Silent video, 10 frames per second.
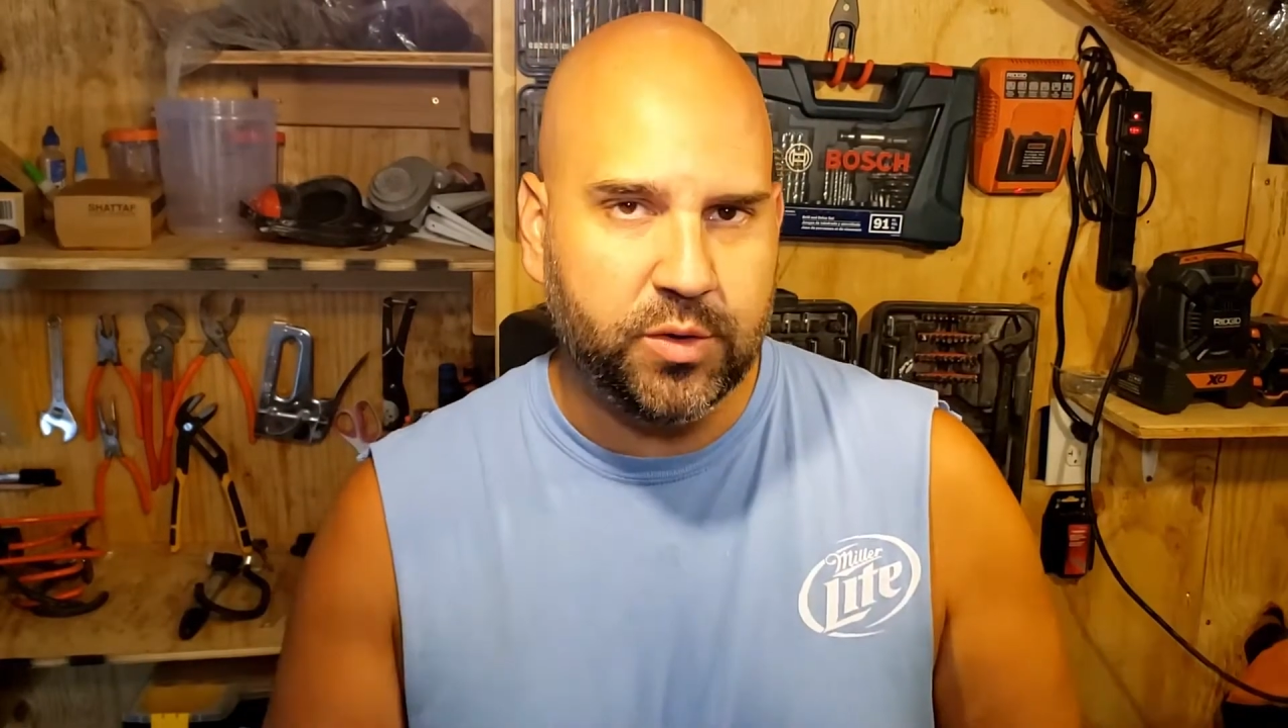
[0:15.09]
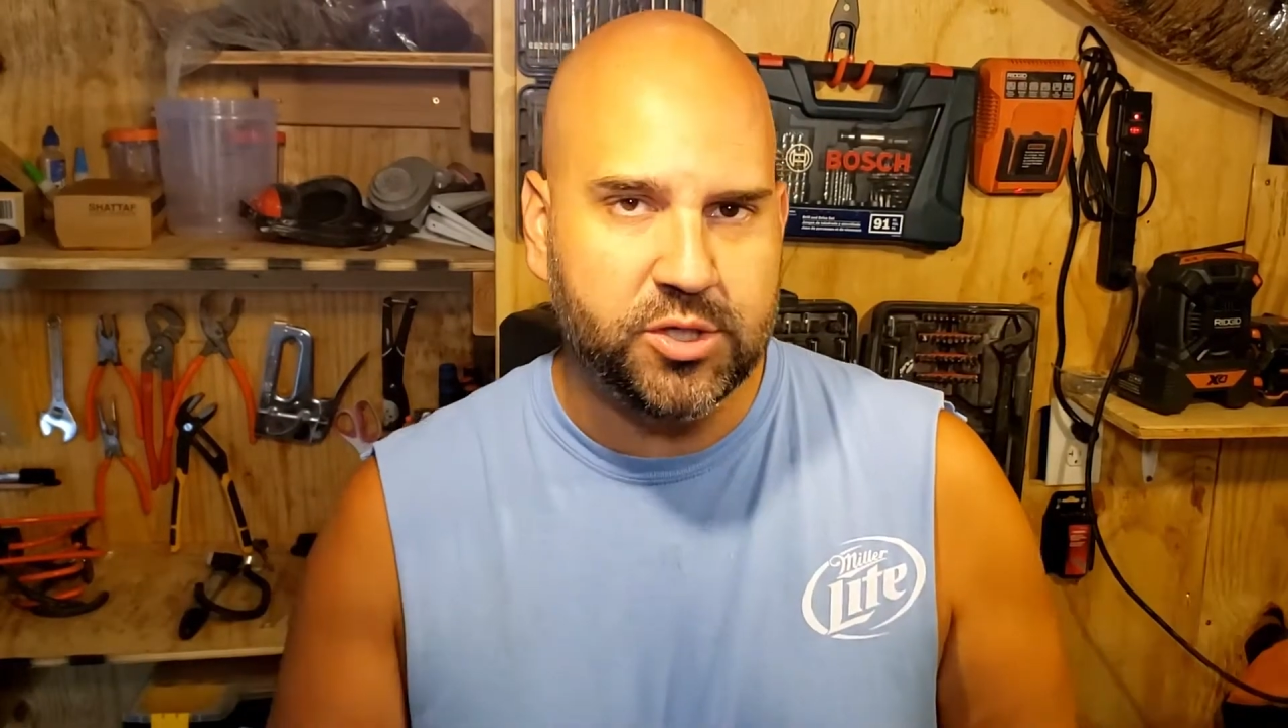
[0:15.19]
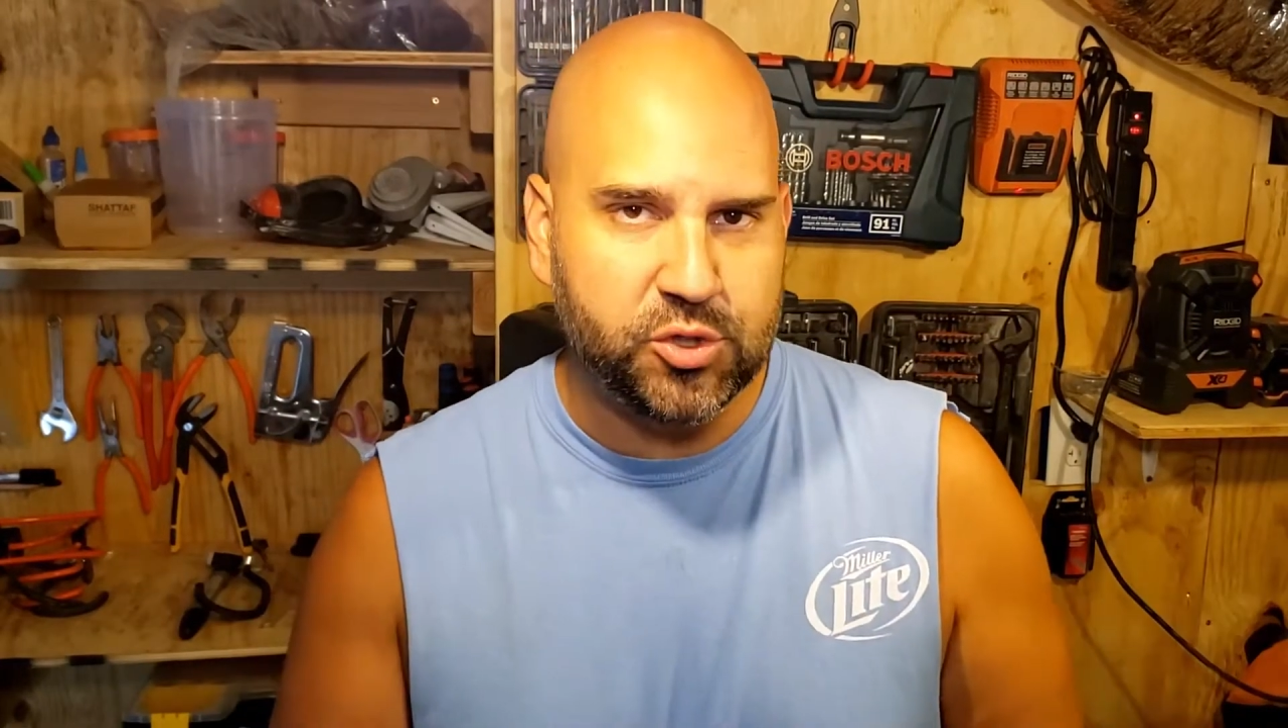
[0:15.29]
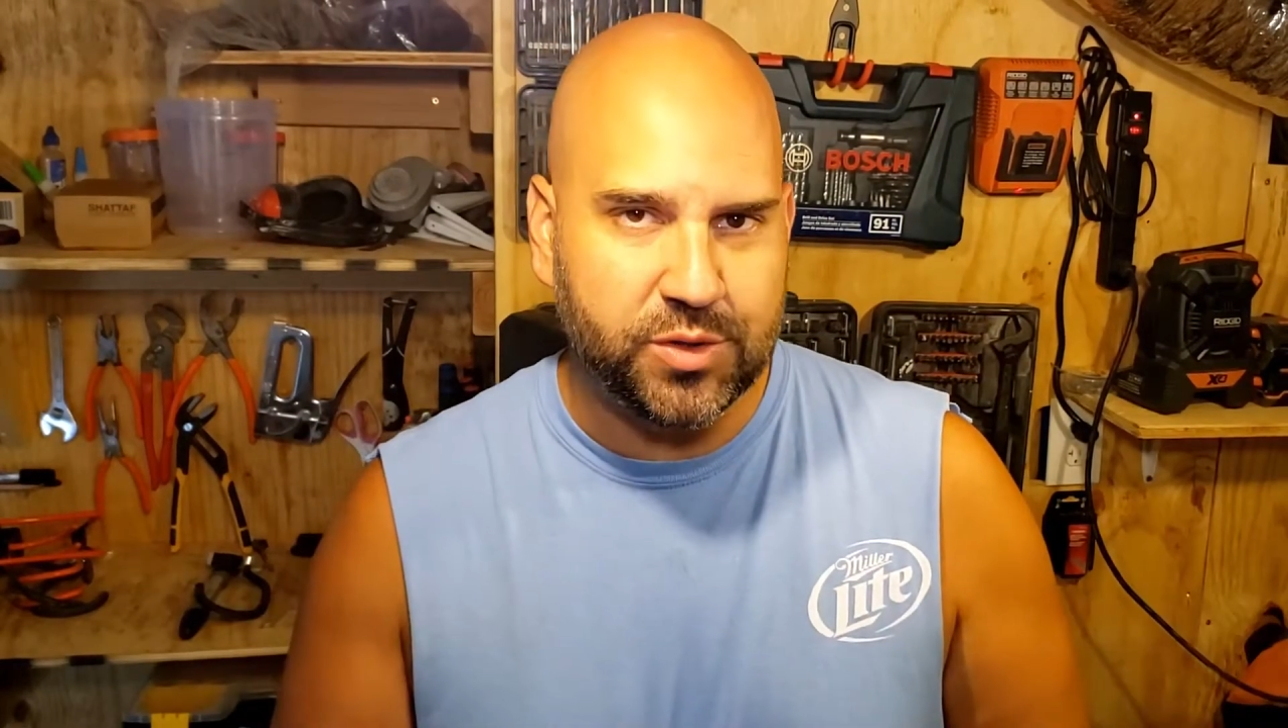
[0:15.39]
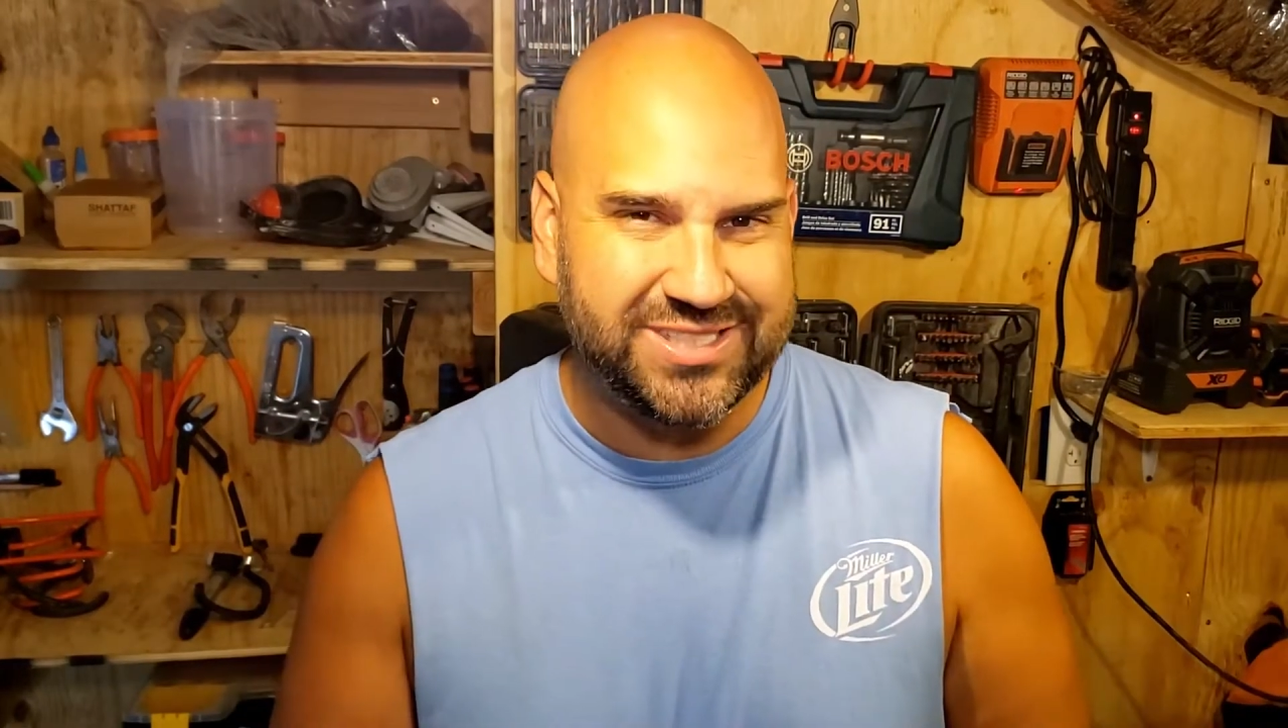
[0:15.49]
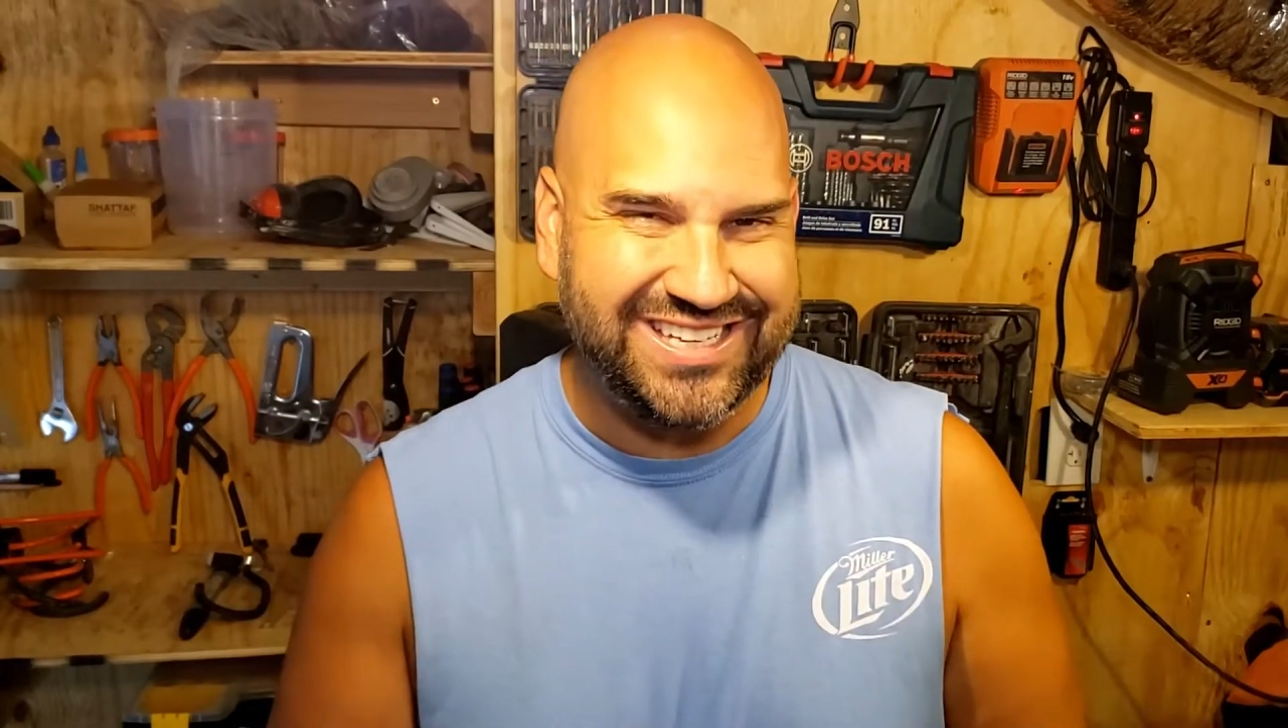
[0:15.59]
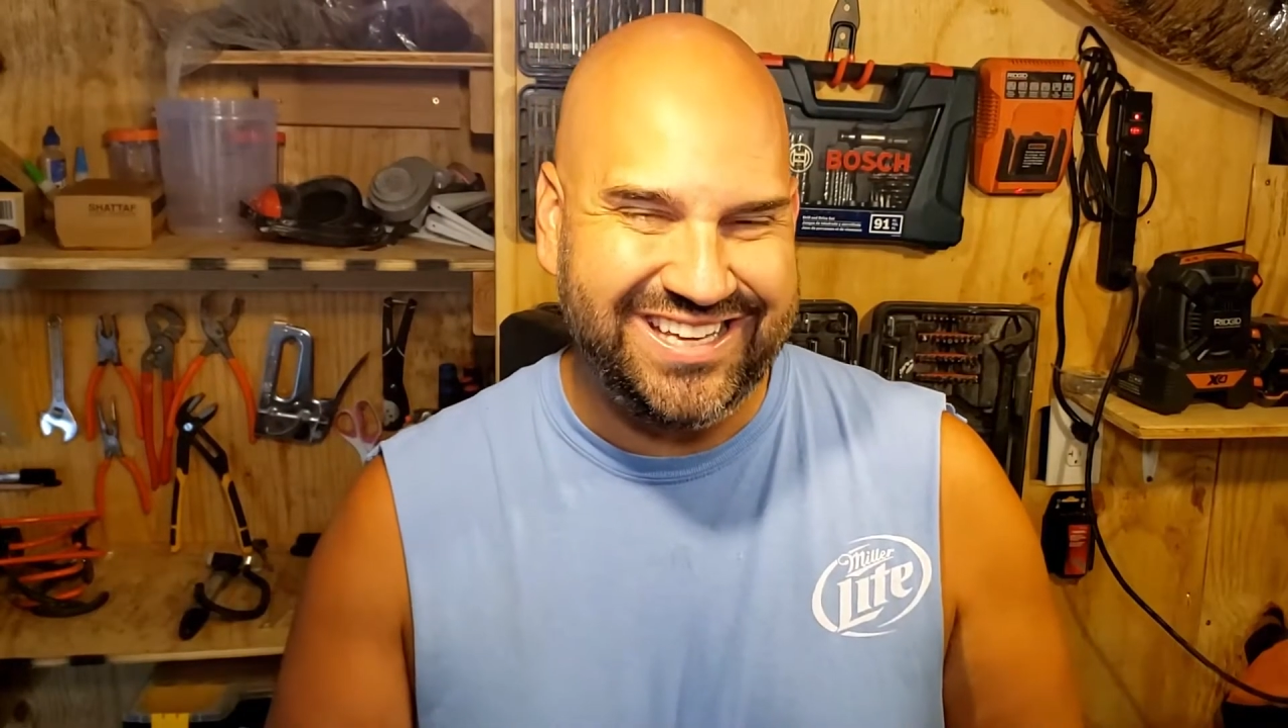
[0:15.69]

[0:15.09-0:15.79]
and Jaworski